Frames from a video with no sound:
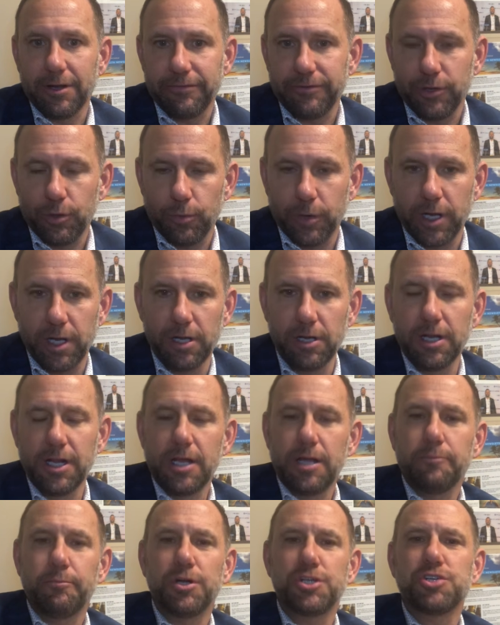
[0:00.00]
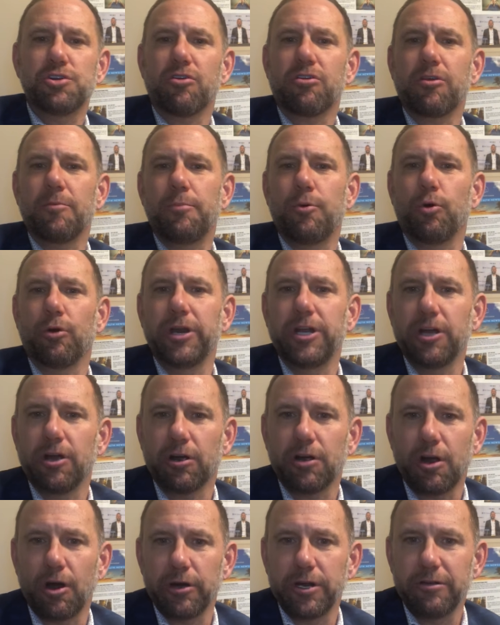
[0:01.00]
if you will, but you're supporting your
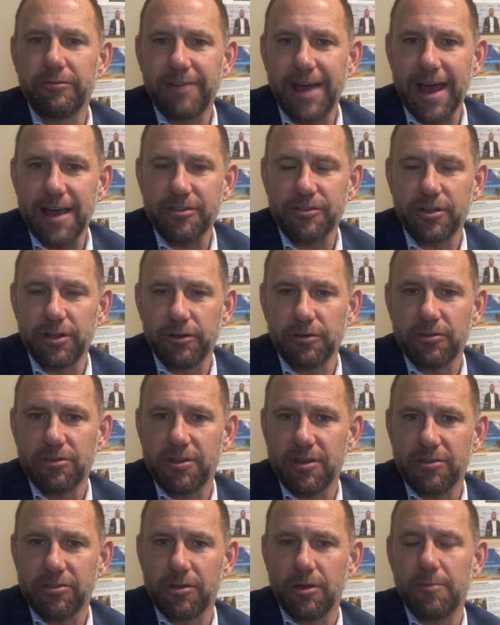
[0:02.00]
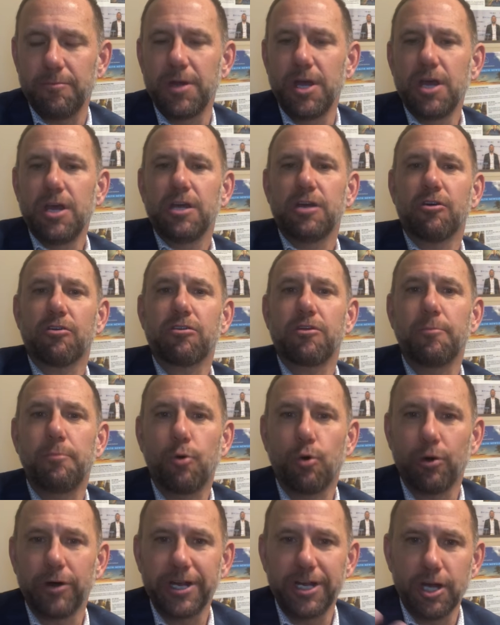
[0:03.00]
cardiovascular system, you're
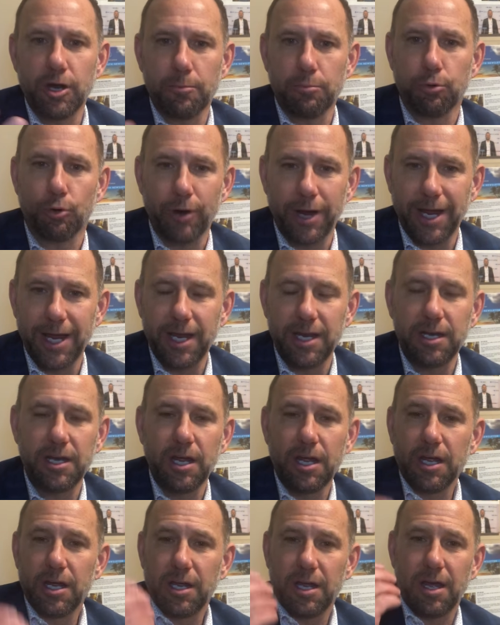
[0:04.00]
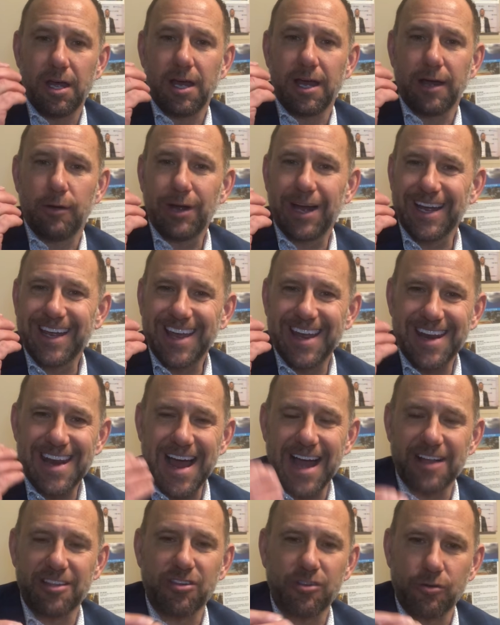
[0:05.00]
supporting your brain. I
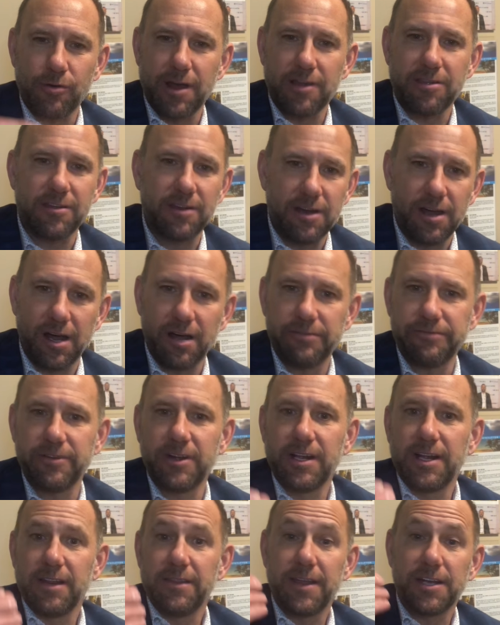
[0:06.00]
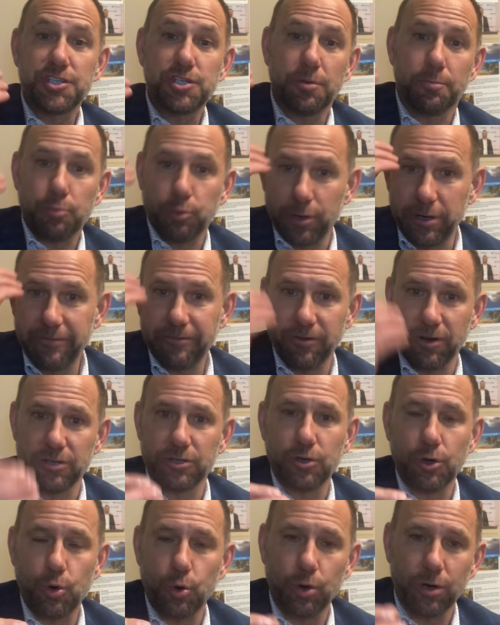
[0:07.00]
cannot stress enough that your
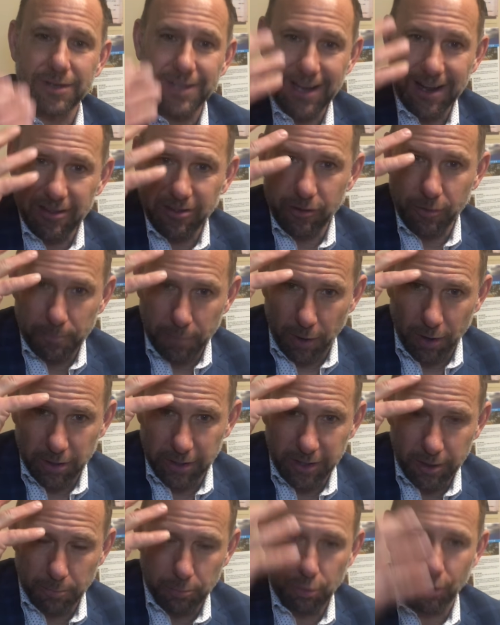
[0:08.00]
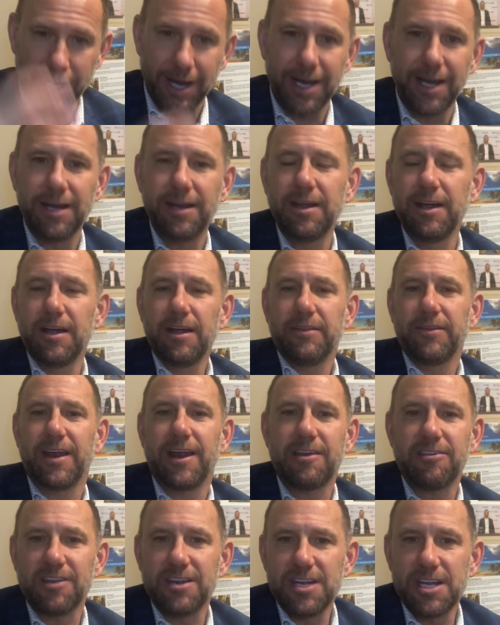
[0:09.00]
prefrontal cortex, your part of your brain that
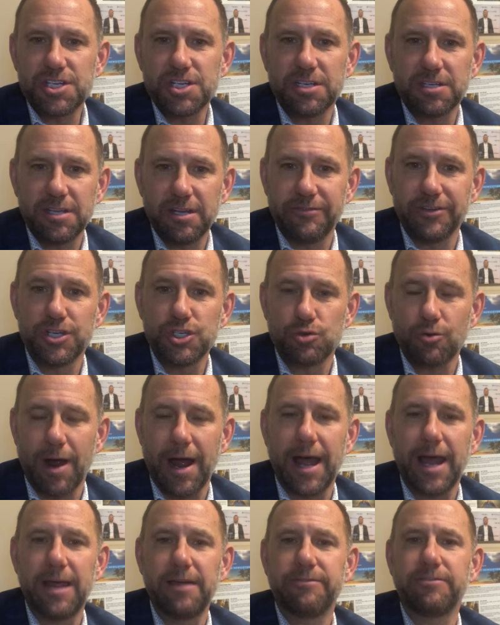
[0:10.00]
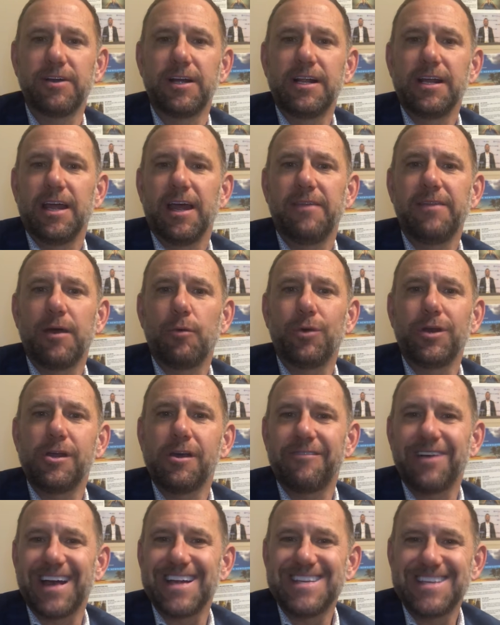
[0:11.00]
has initiative and drive, and that when you
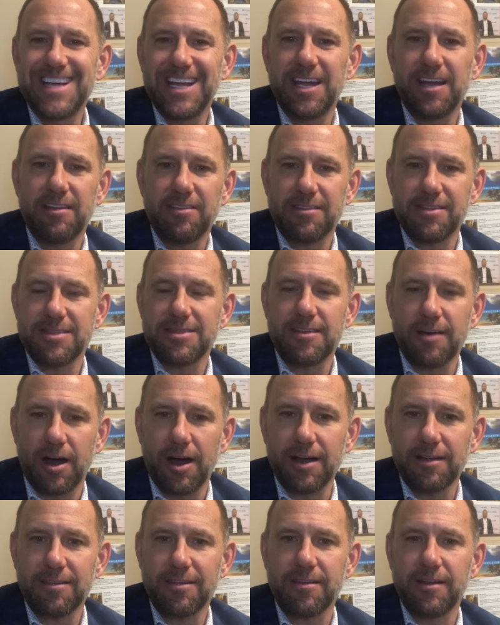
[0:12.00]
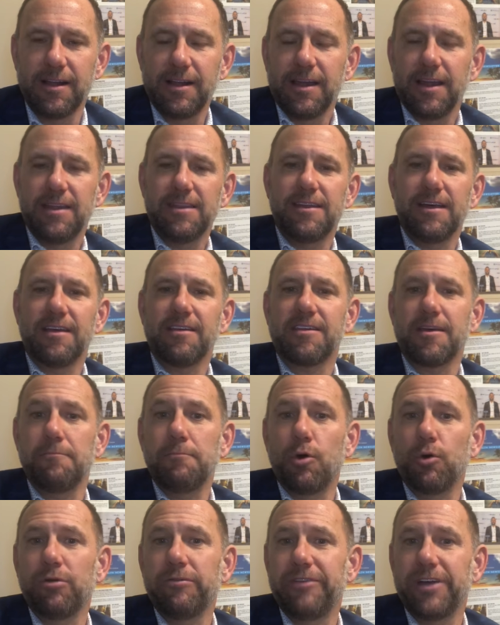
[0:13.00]
have ideas and thoughts and things that
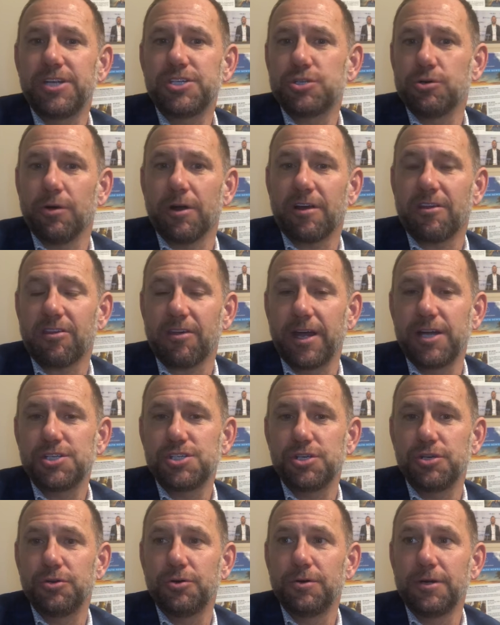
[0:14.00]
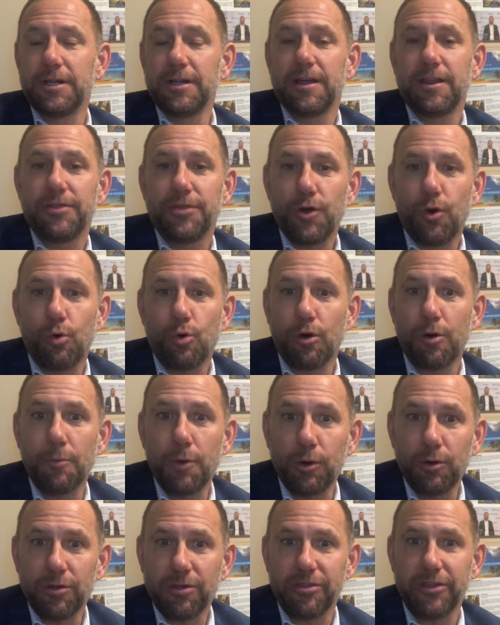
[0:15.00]
motivate you or excite you, the
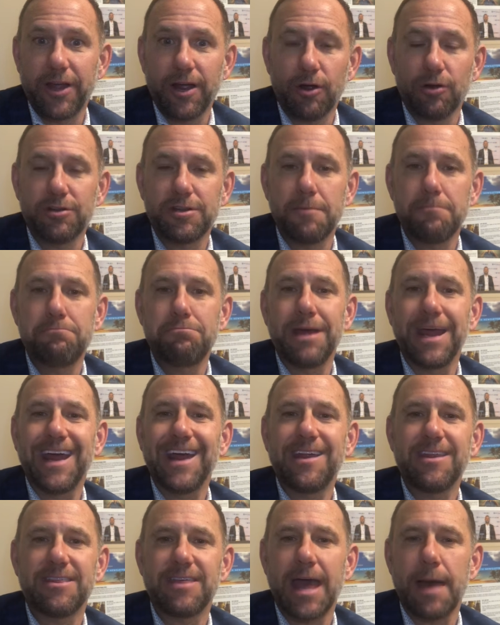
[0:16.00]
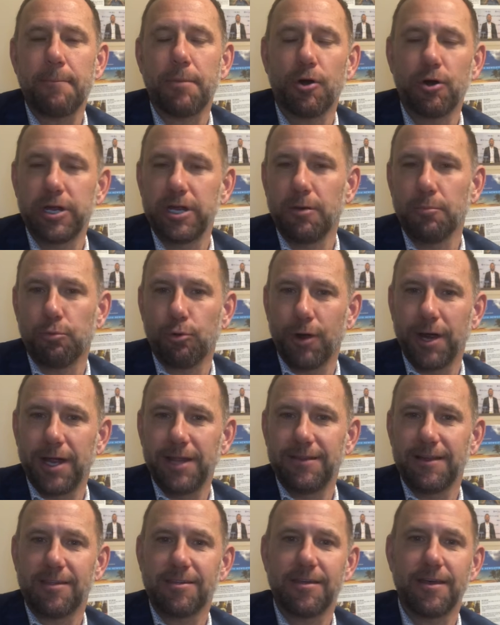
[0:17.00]
hormone is there to bathe that part of your
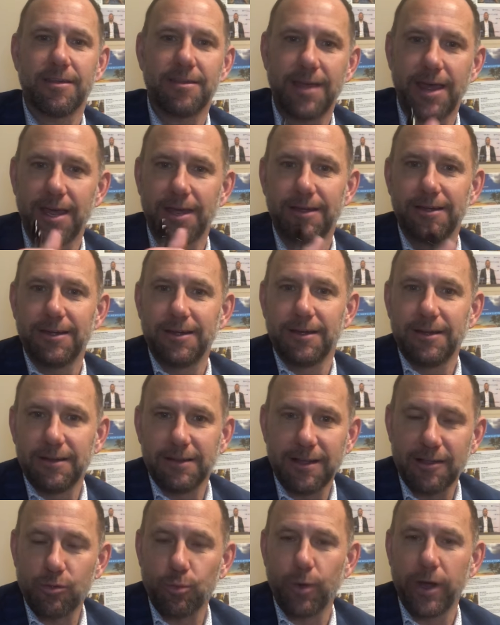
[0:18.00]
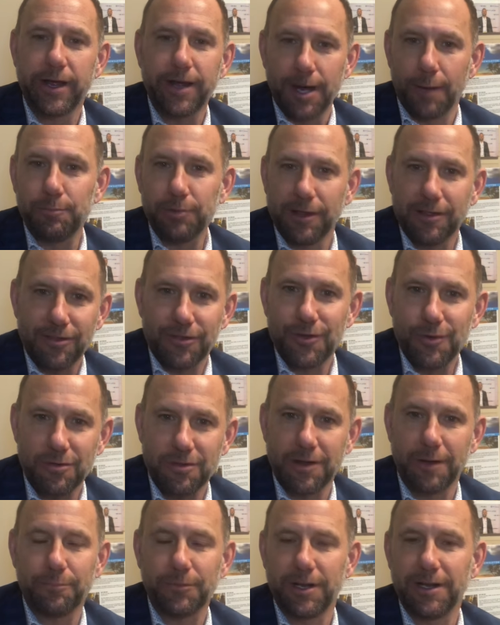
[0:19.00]
brain that says, hey, let's wake up, let's do
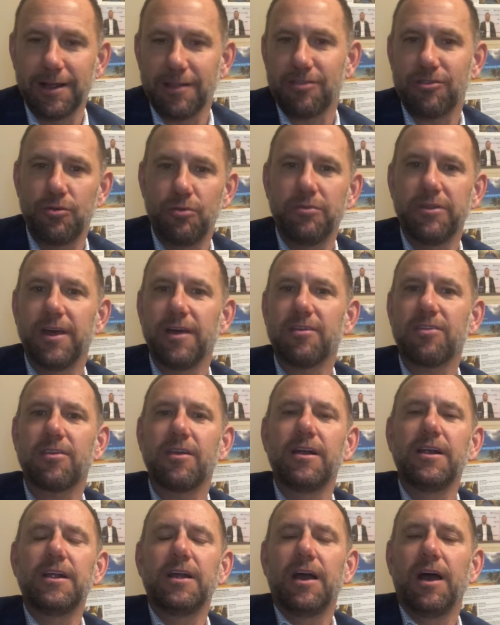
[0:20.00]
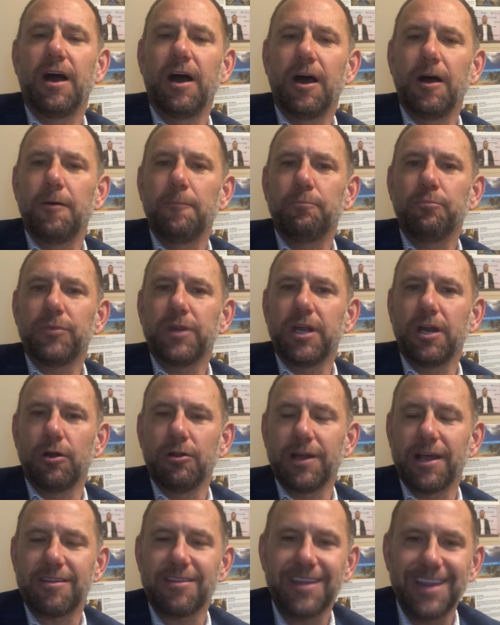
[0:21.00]
something, let's do this,
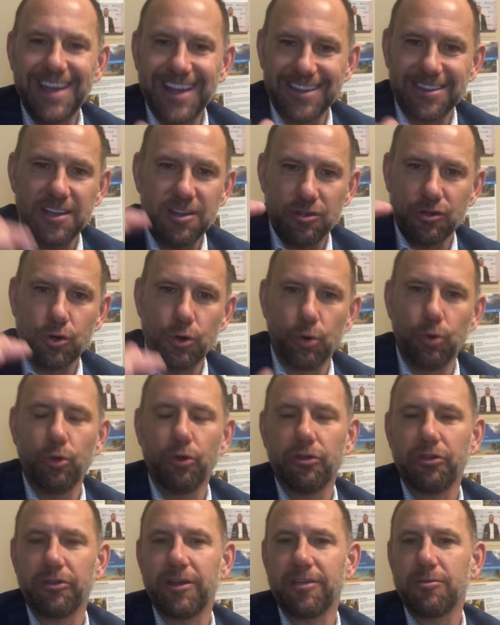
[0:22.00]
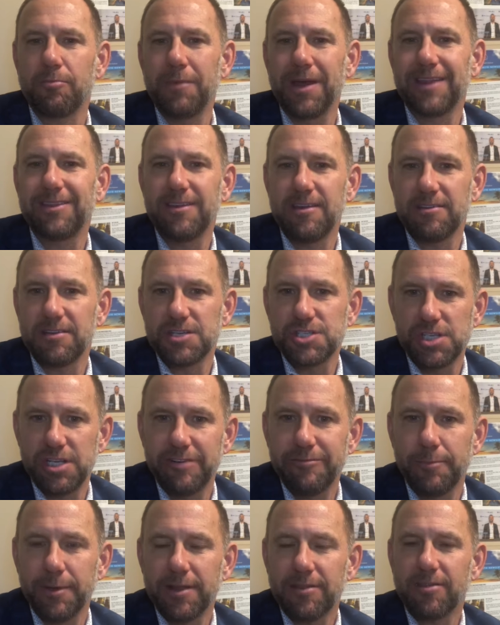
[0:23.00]
let's hit these goals, let's make these
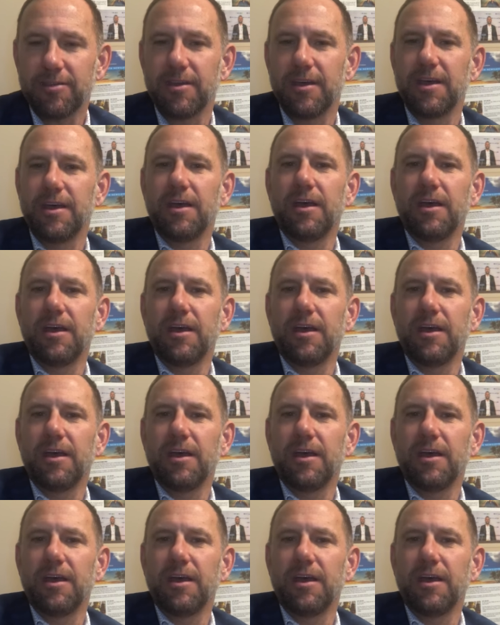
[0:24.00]
achievements.